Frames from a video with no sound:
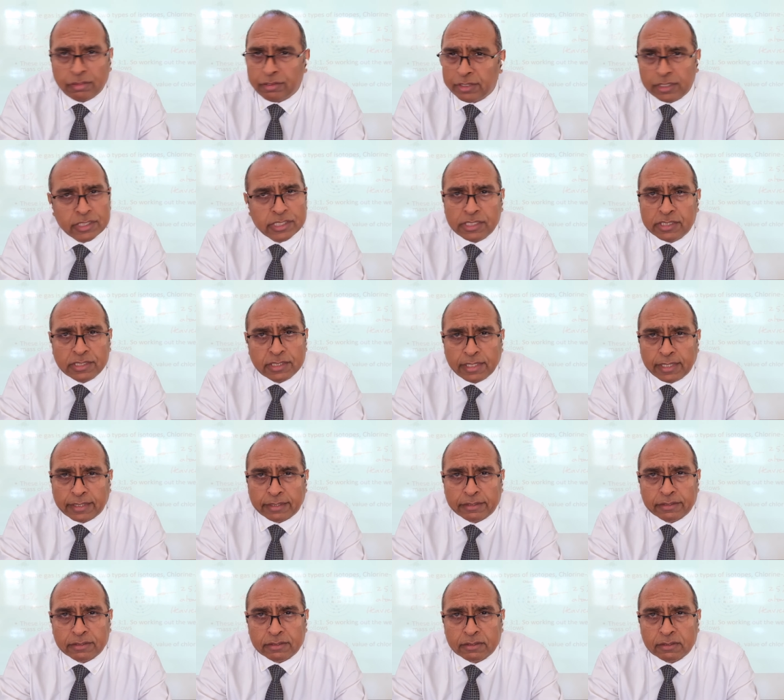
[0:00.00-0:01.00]

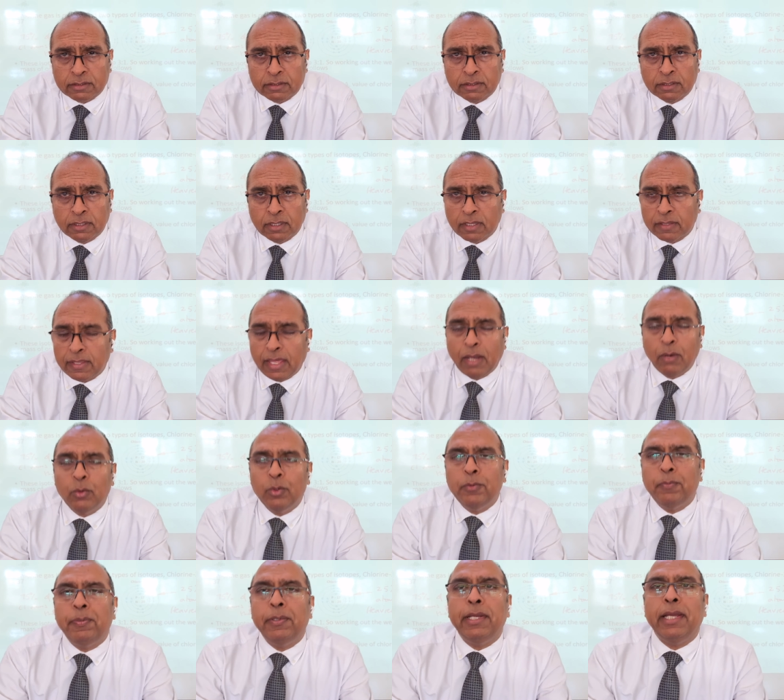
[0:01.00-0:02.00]
36. That
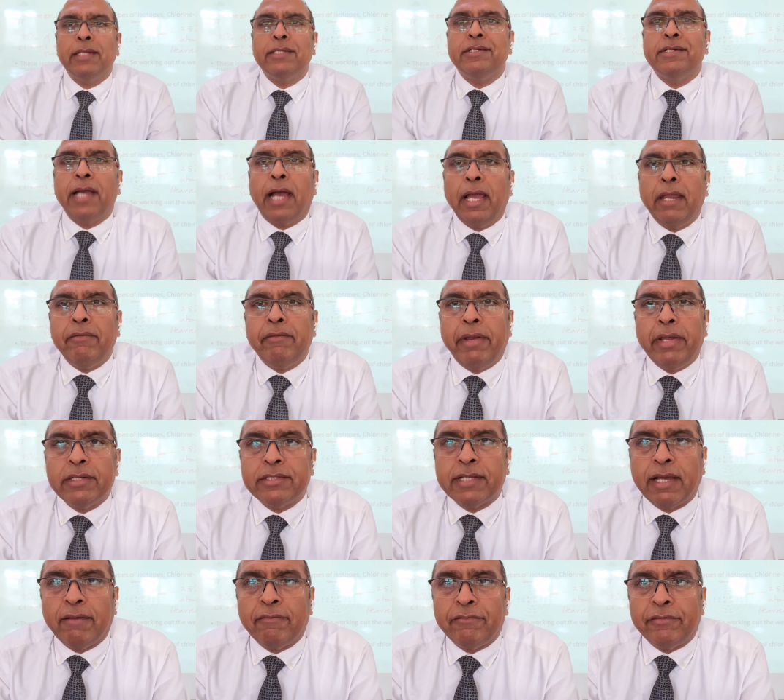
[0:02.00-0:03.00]
would be a
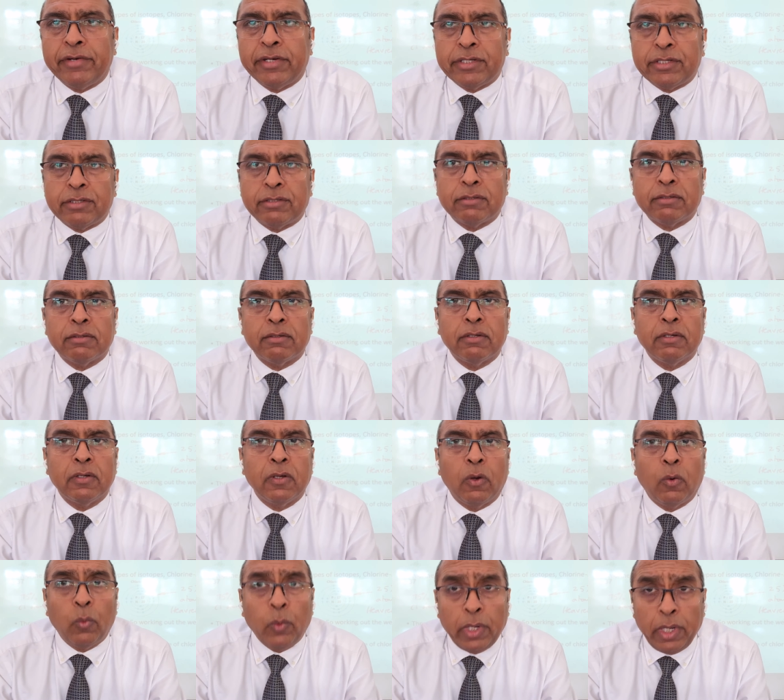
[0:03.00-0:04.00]
direct average.
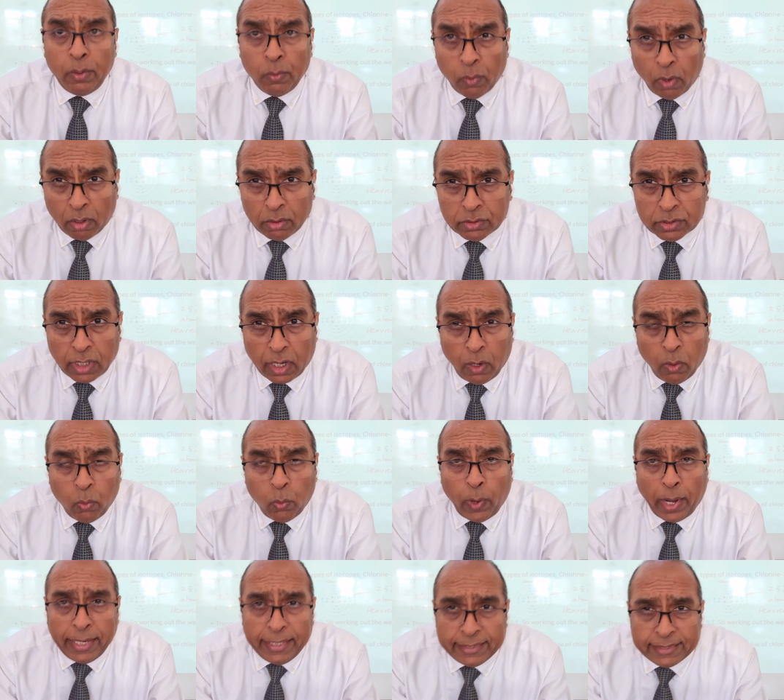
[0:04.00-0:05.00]
We want a
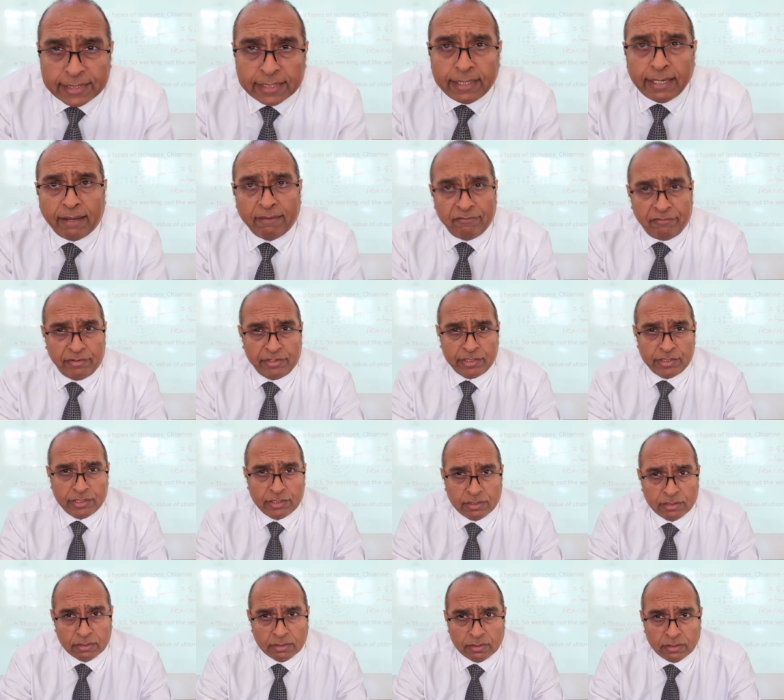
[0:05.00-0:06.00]
weighted
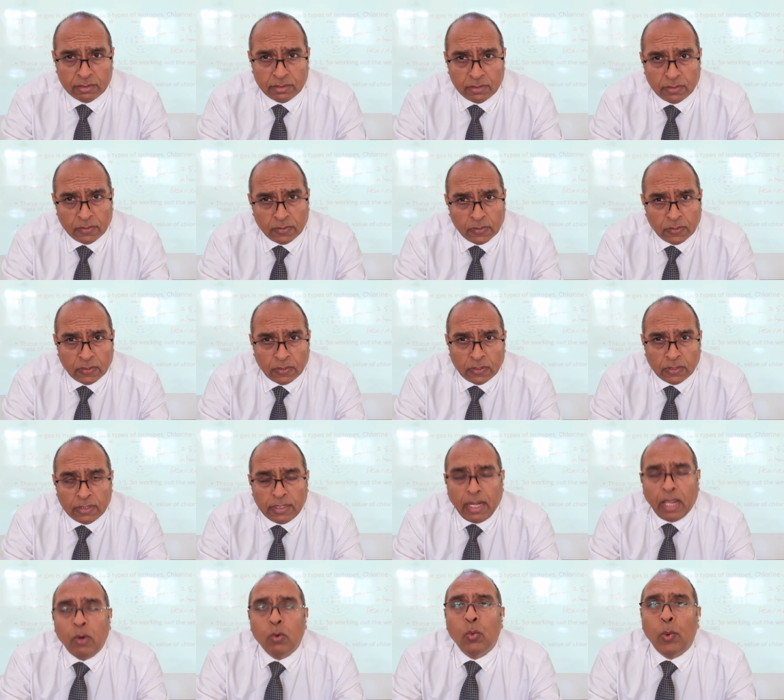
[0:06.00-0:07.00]
average.
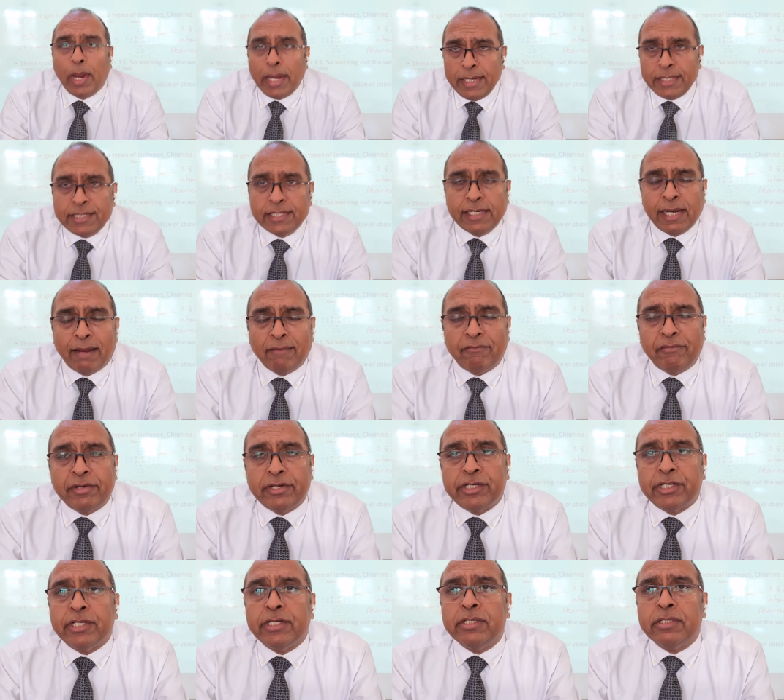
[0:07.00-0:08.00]
Now, weighted
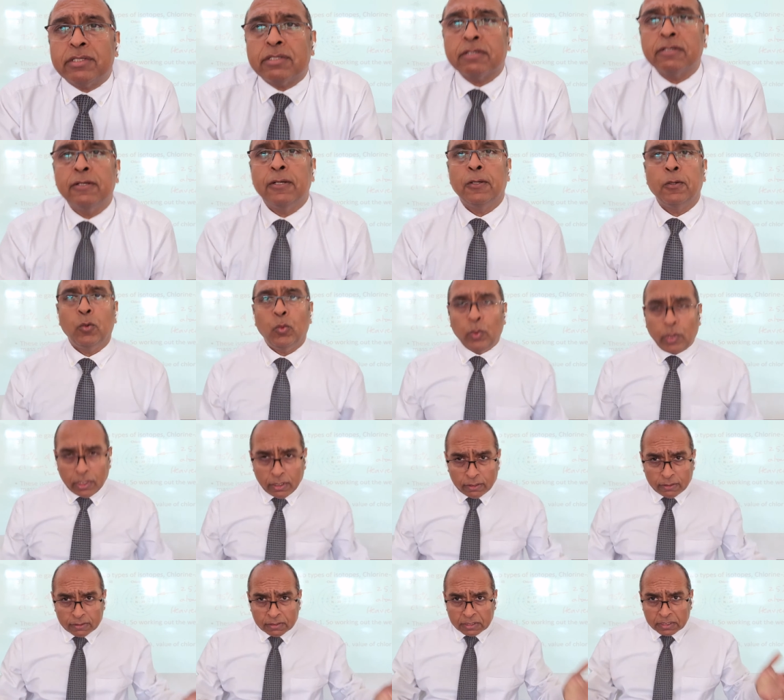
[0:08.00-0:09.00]
averages
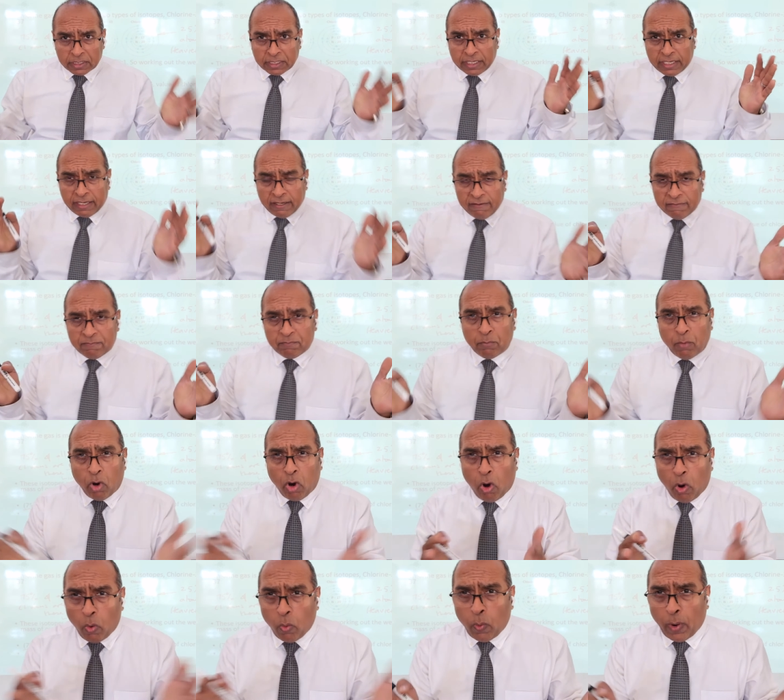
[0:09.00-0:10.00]
will give
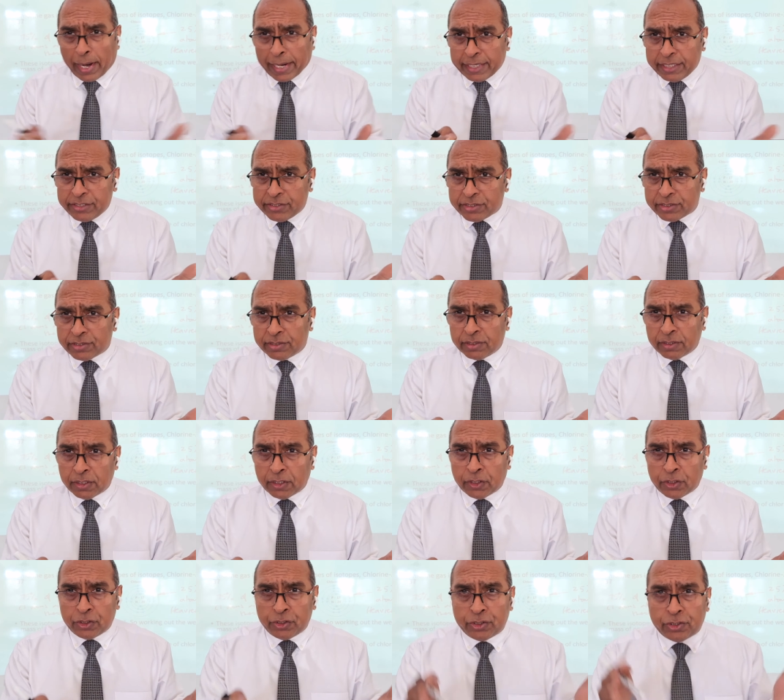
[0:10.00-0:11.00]
more weight
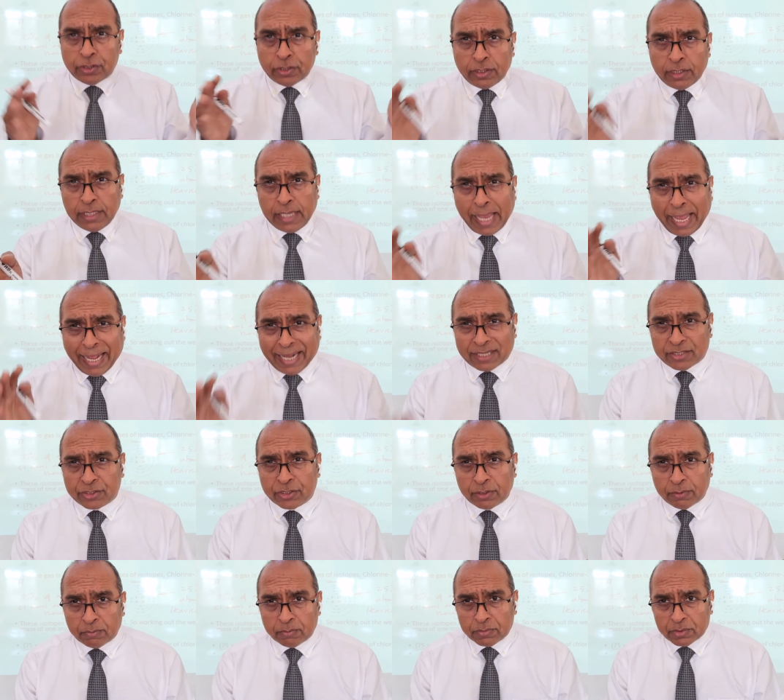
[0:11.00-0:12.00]
to the
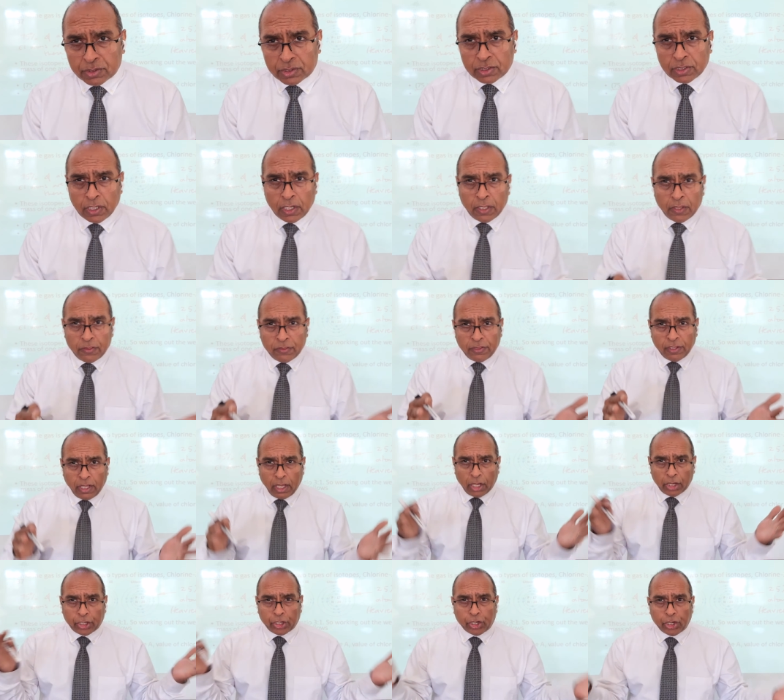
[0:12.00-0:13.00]
atoms that
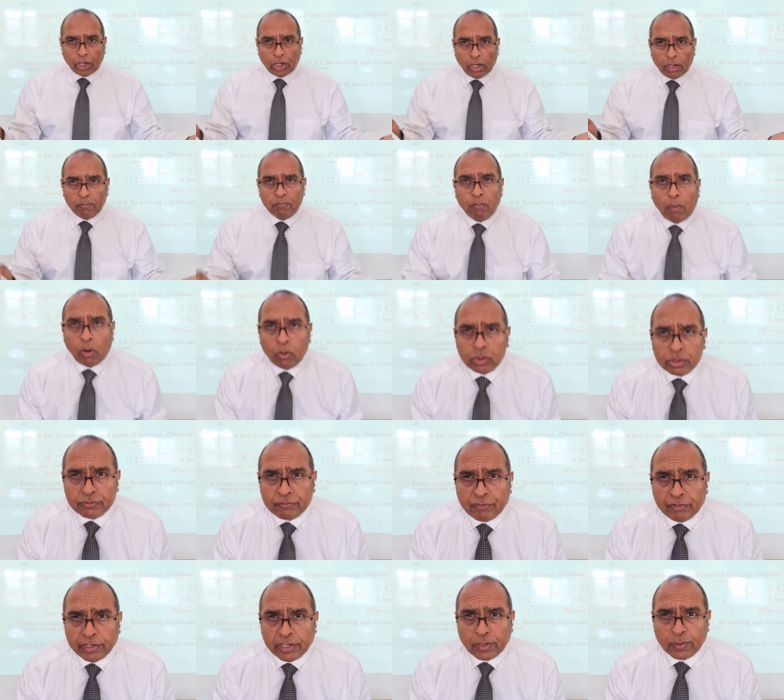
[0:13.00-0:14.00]
occur most
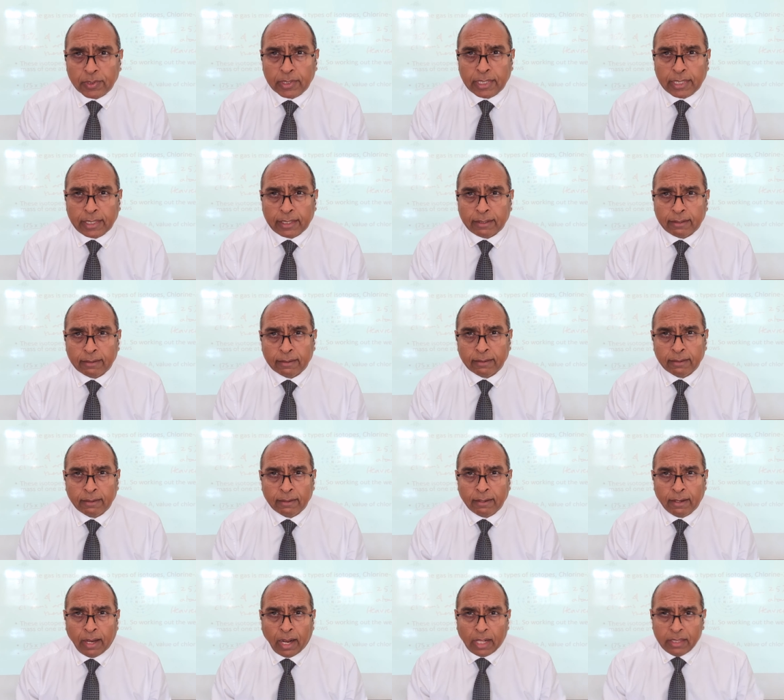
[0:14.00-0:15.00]
frequently,
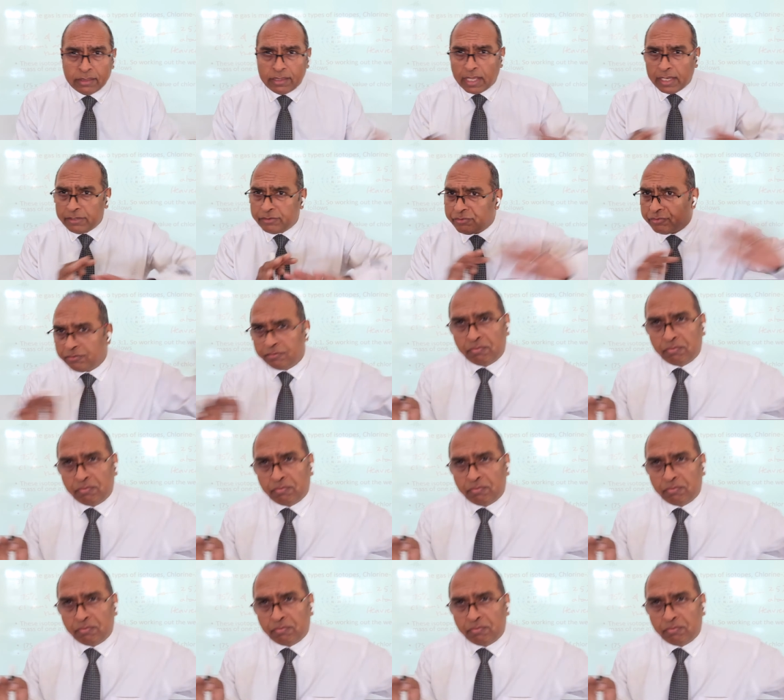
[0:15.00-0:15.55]
and they